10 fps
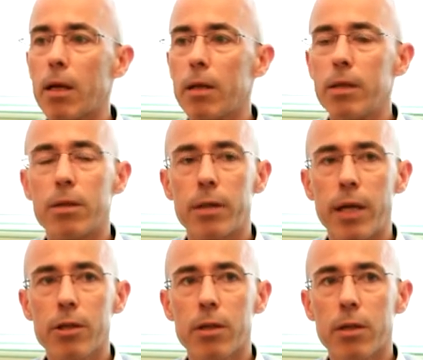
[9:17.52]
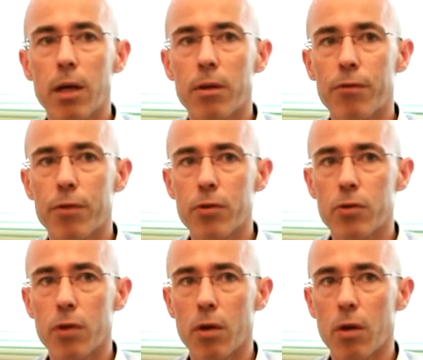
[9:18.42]
international
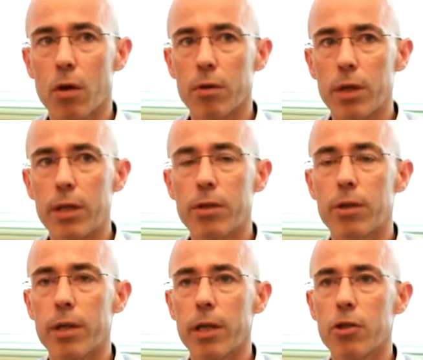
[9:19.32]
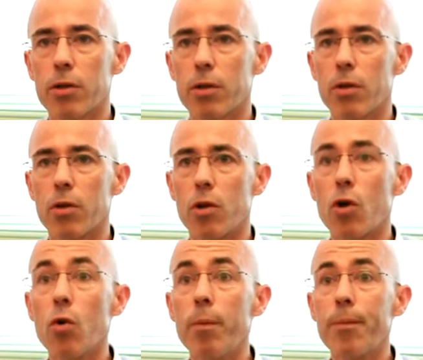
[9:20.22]
conference on international
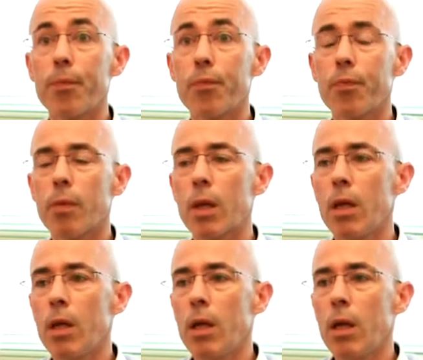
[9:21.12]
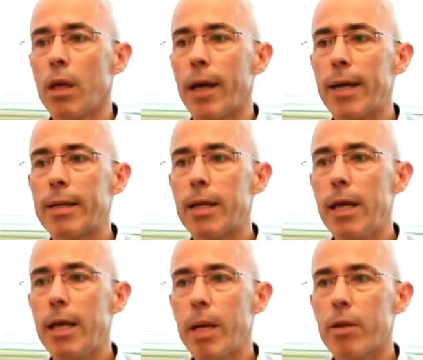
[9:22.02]
law. And
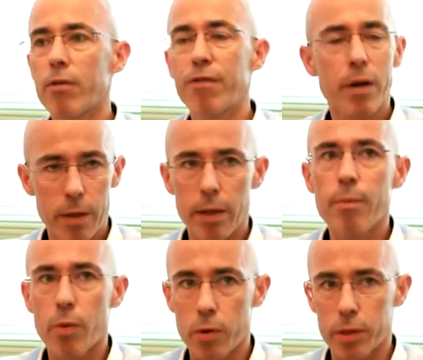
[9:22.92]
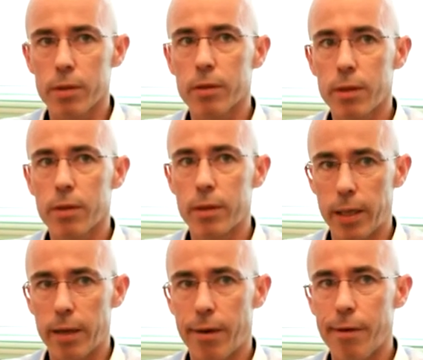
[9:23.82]
he made a very important
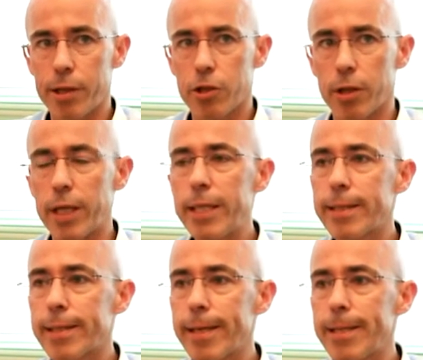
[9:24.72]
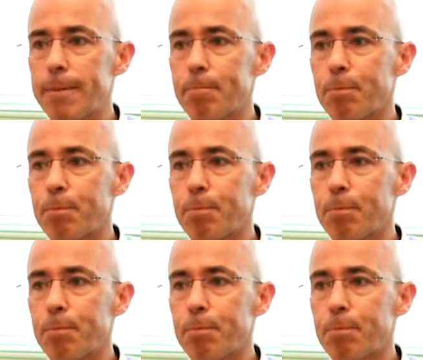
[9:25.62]
declaration. He said